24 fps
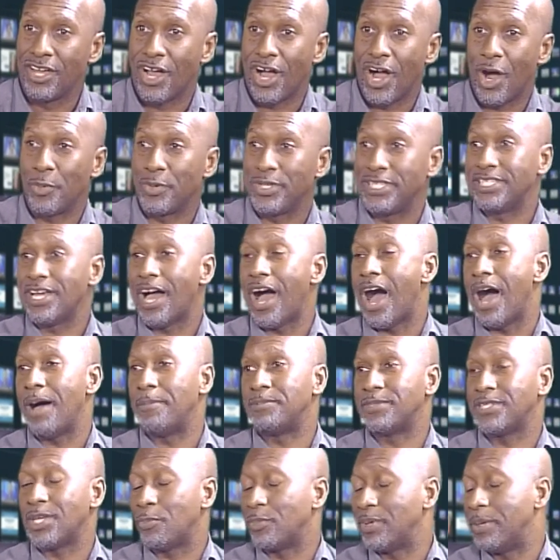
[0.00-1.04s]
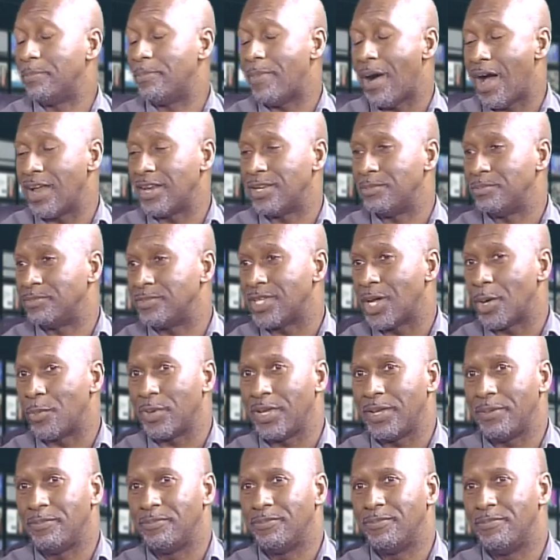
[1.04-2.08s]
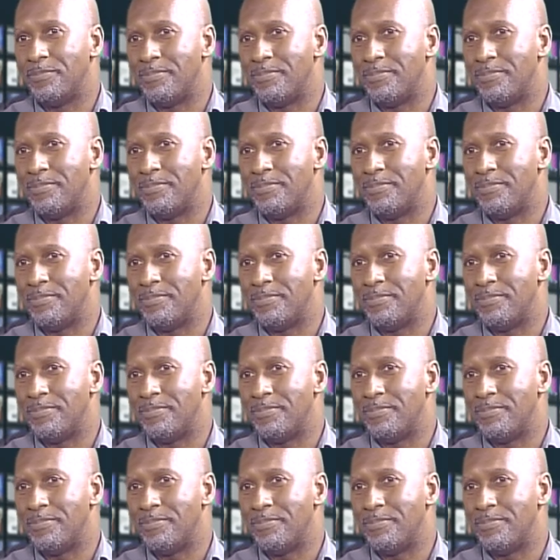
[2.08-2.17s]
are we tops, are we bottoms, are we